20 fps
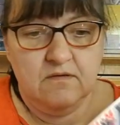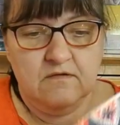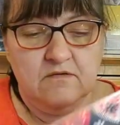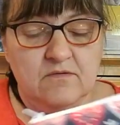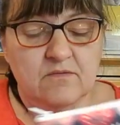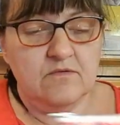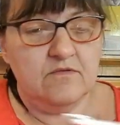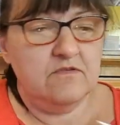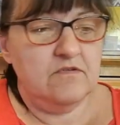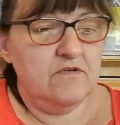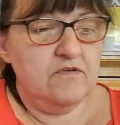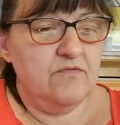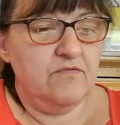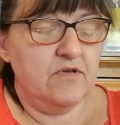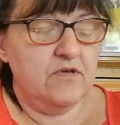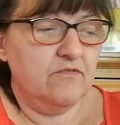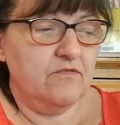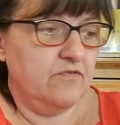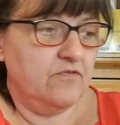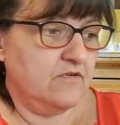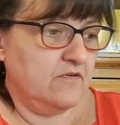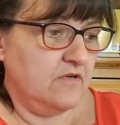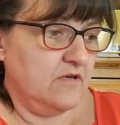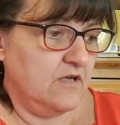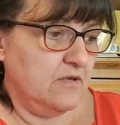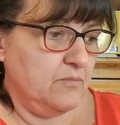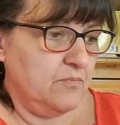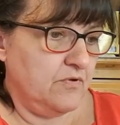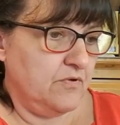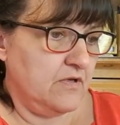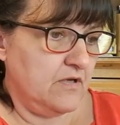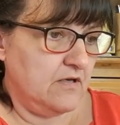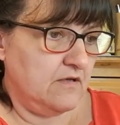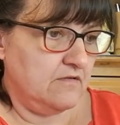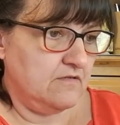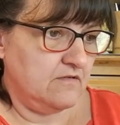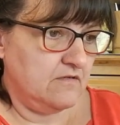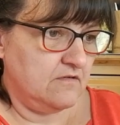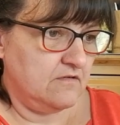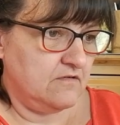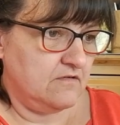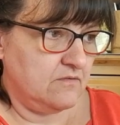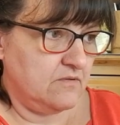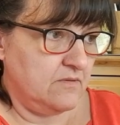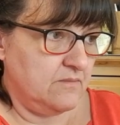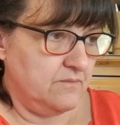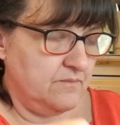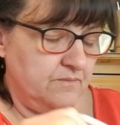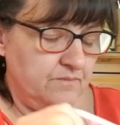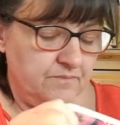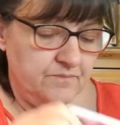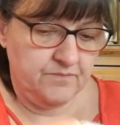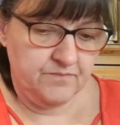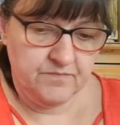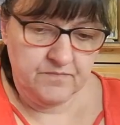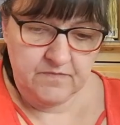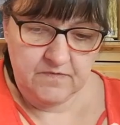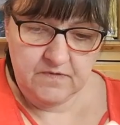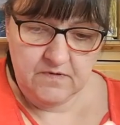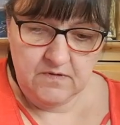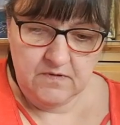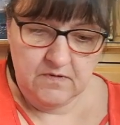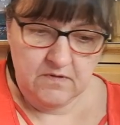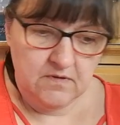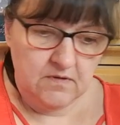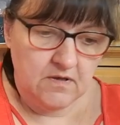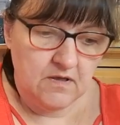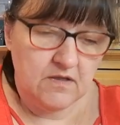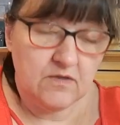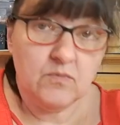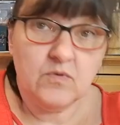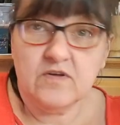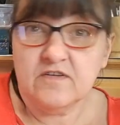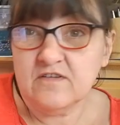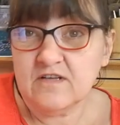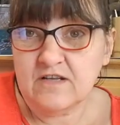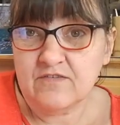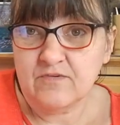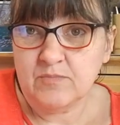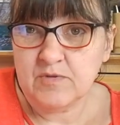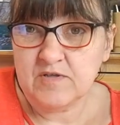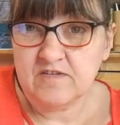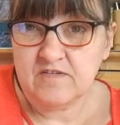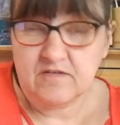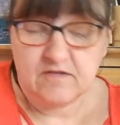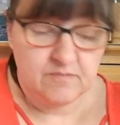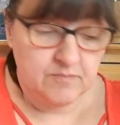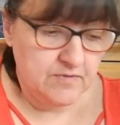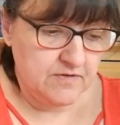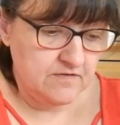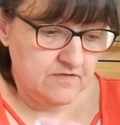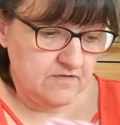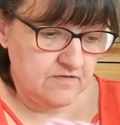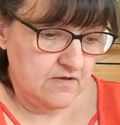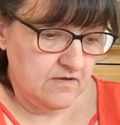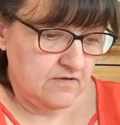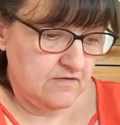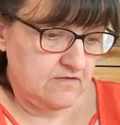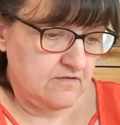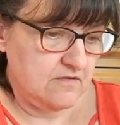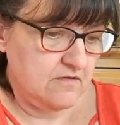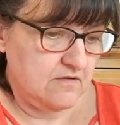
we'll see if we can fit an 8x8 into it. Otherwise it'll have to be a 6x6.